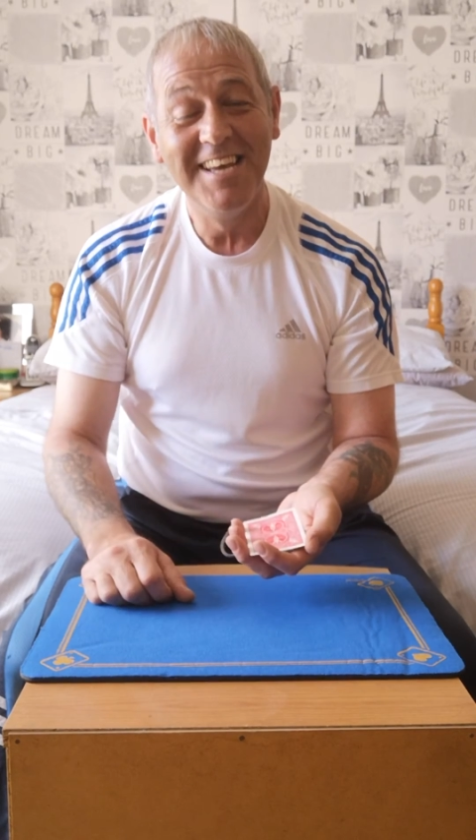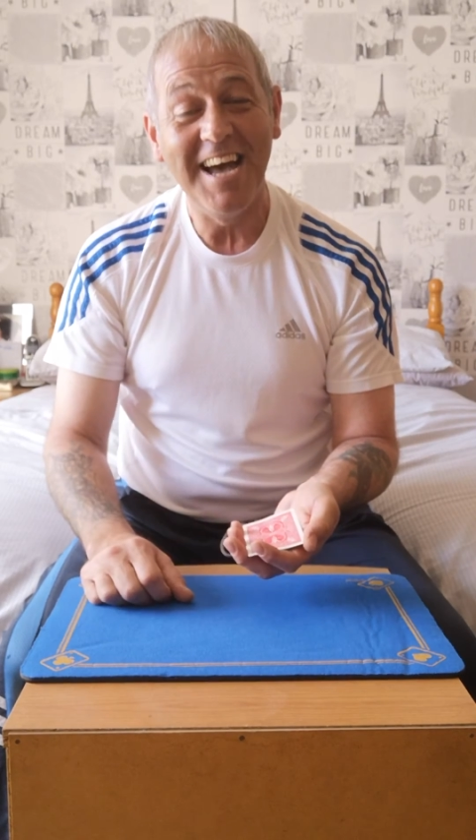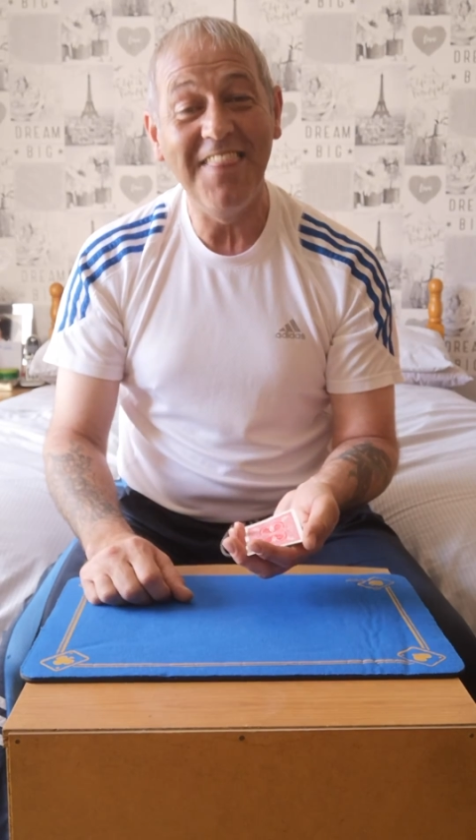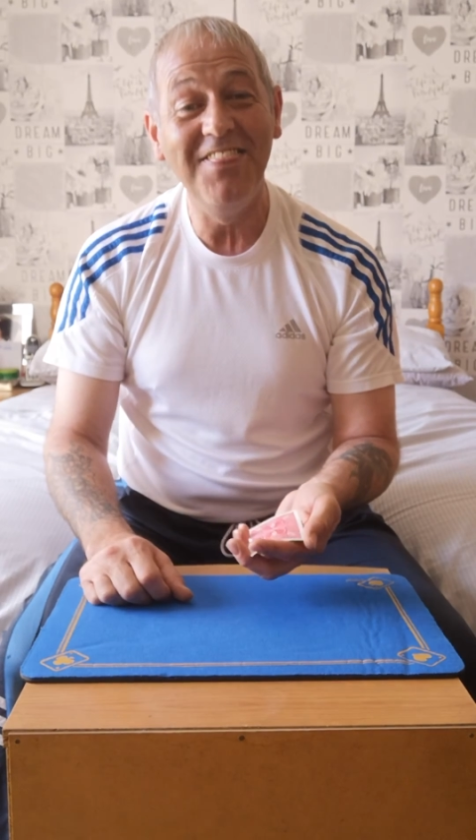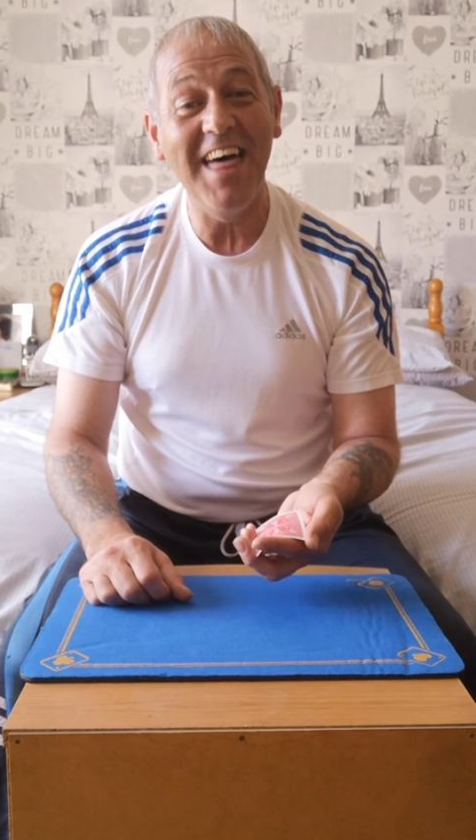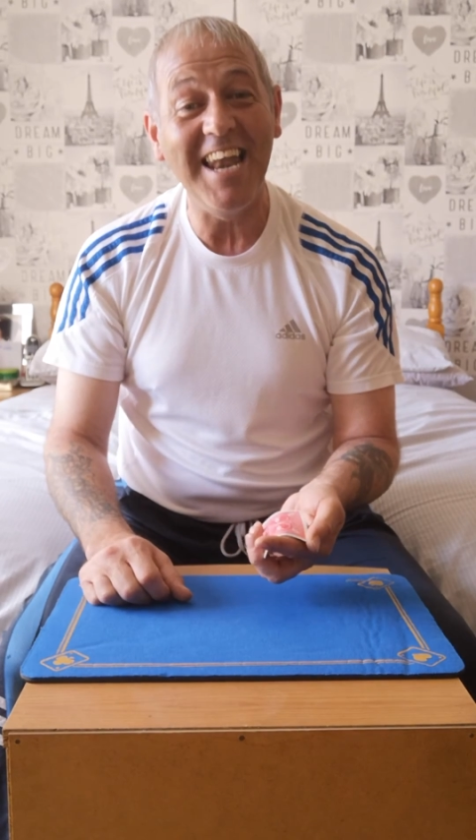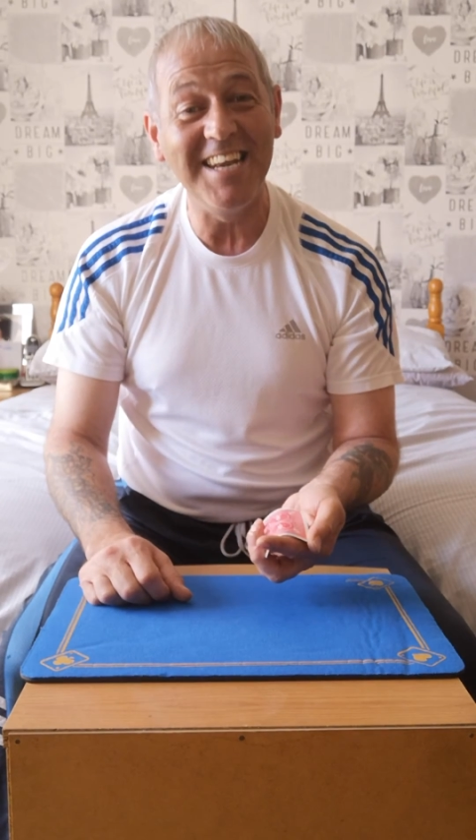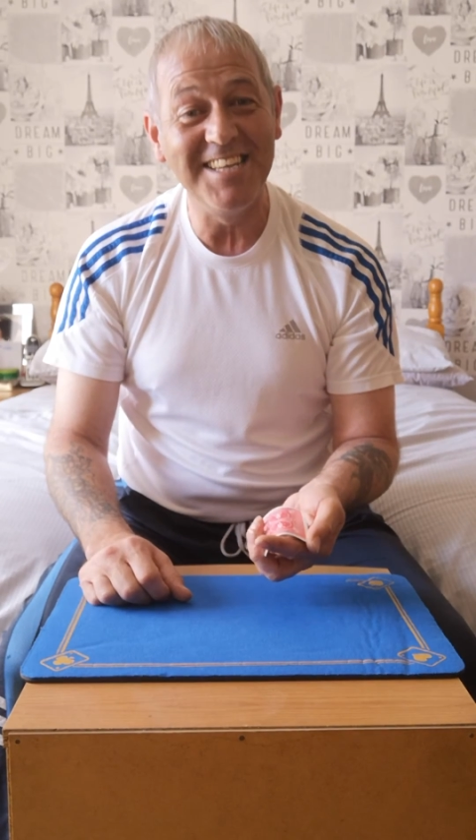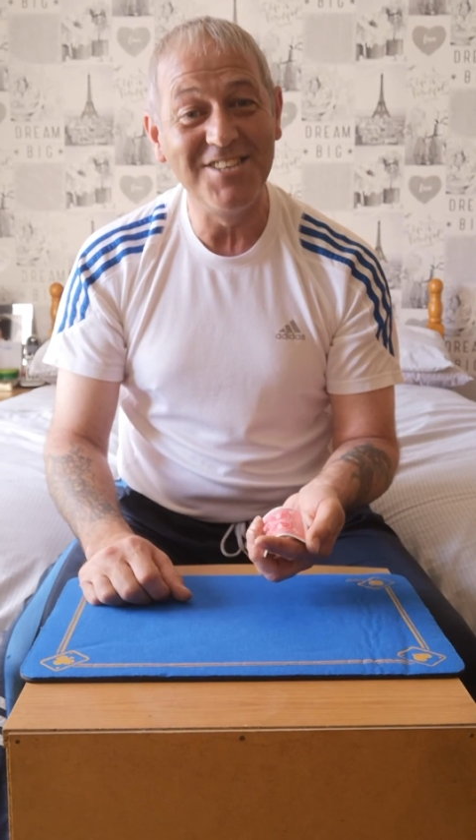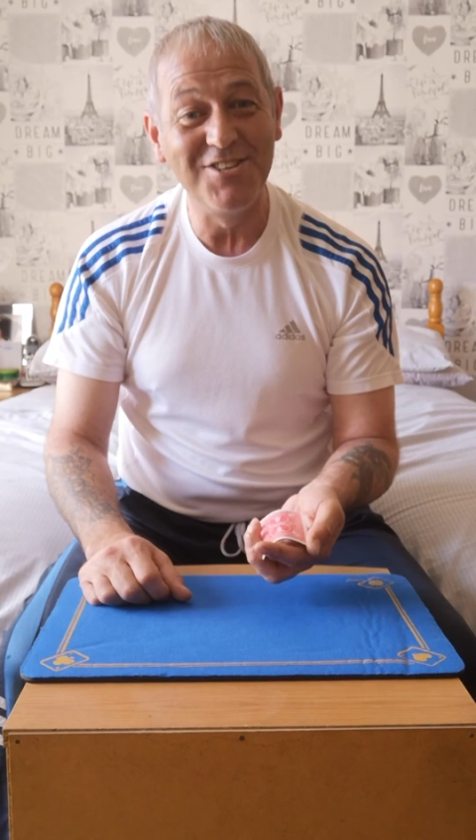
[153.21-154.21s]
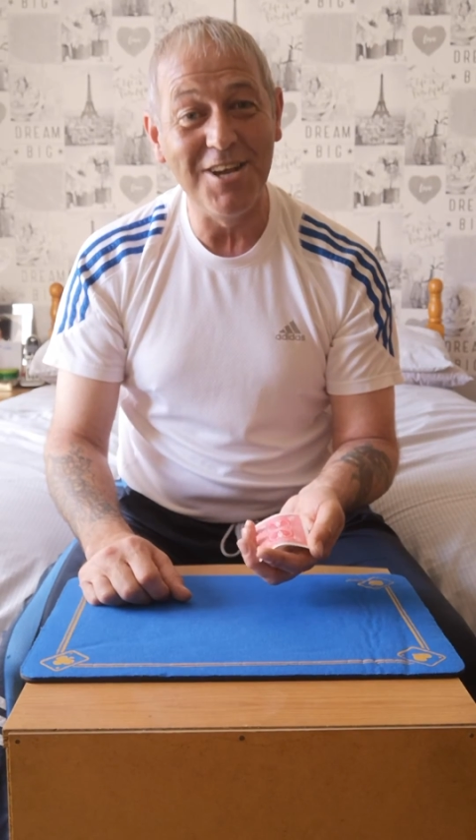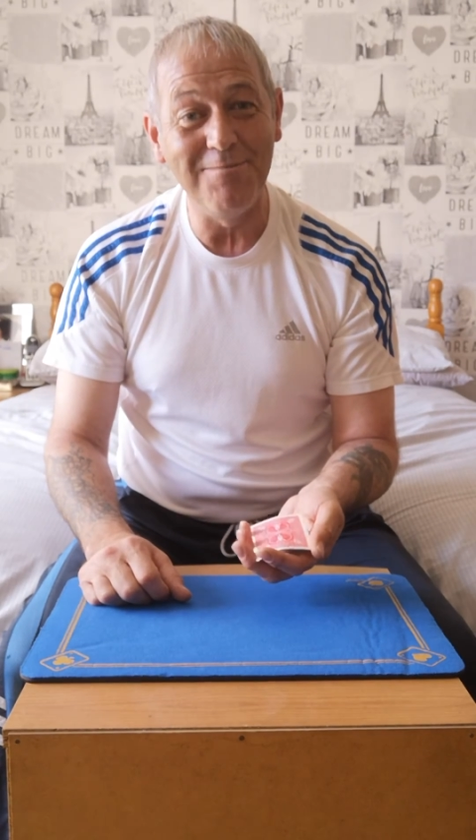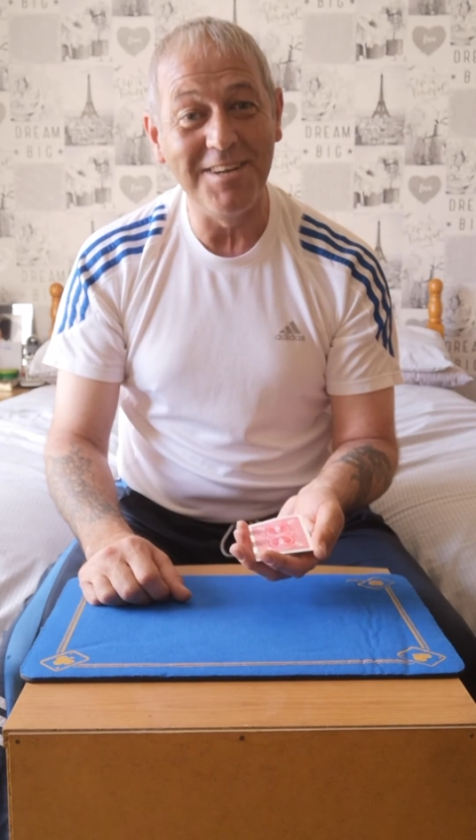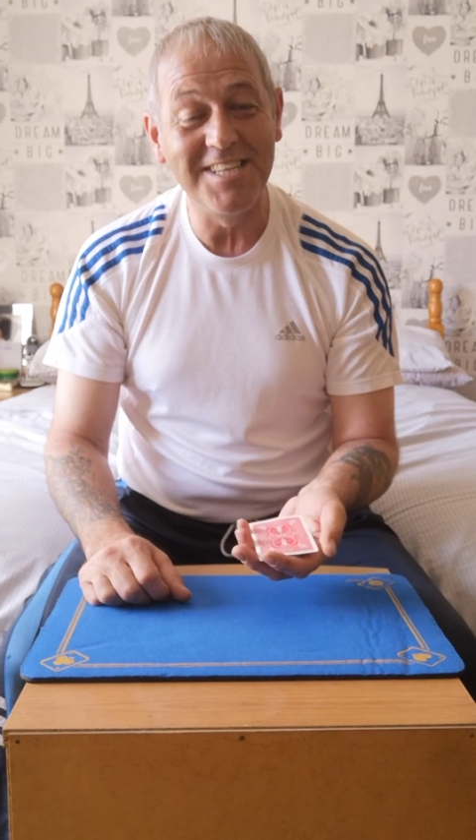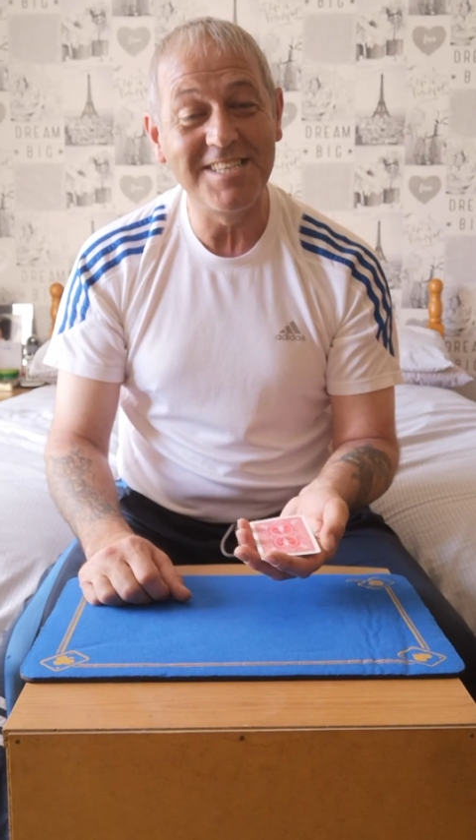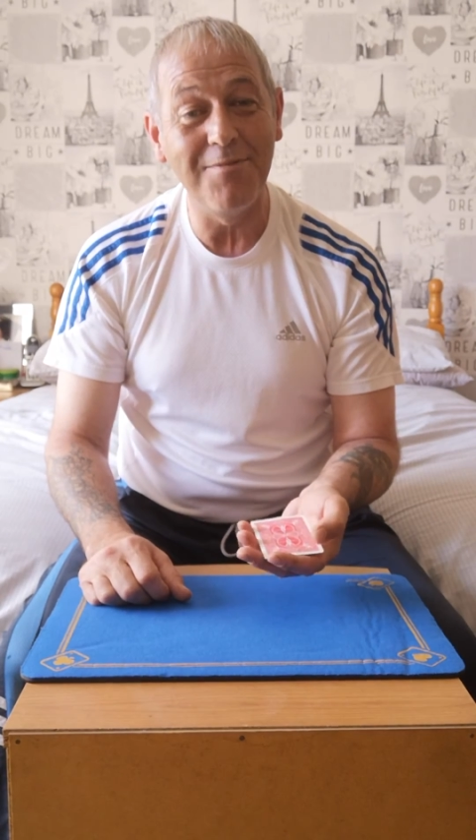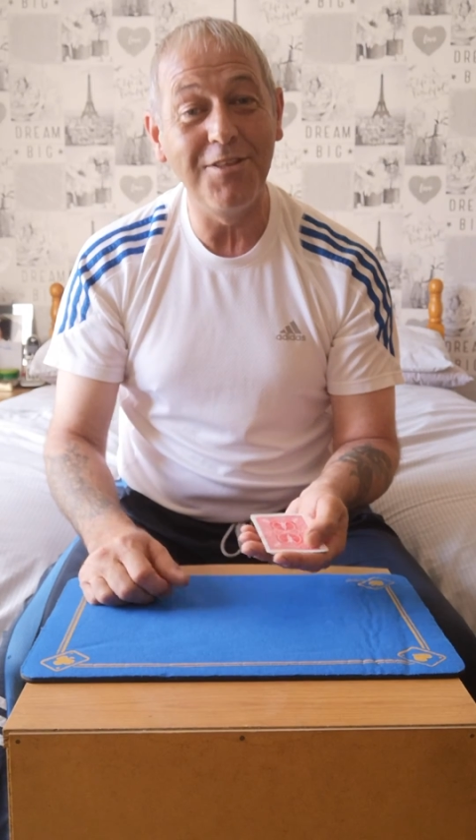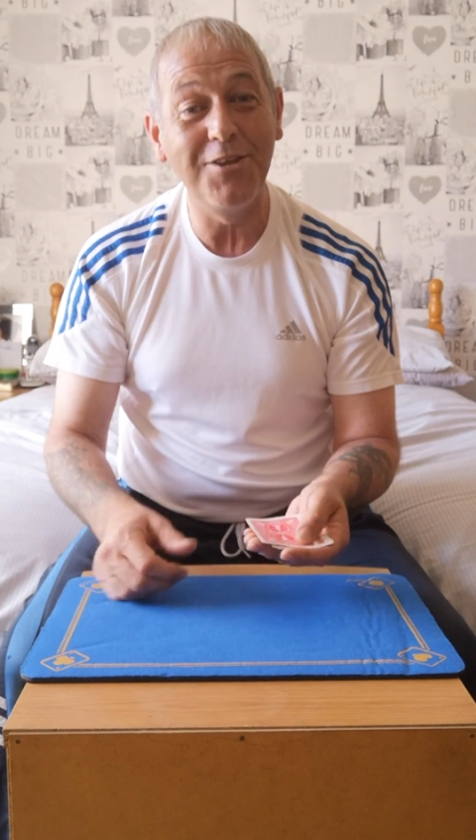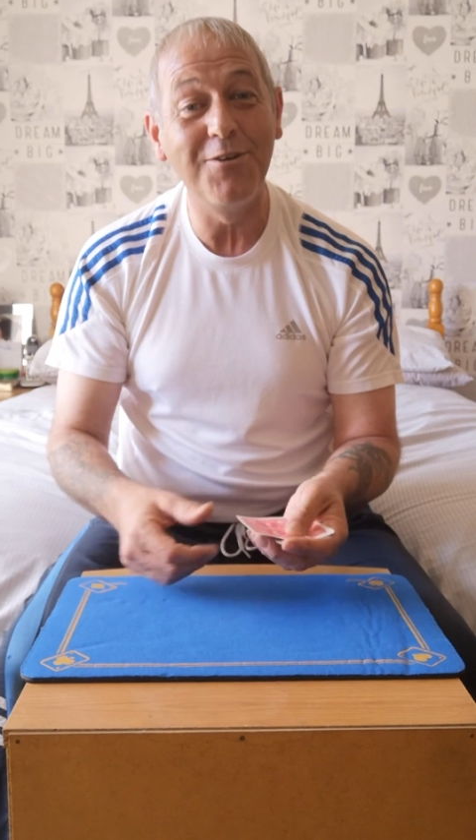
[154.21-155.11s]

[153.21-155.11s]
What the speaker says: And that, ladies and gentlemen, is something you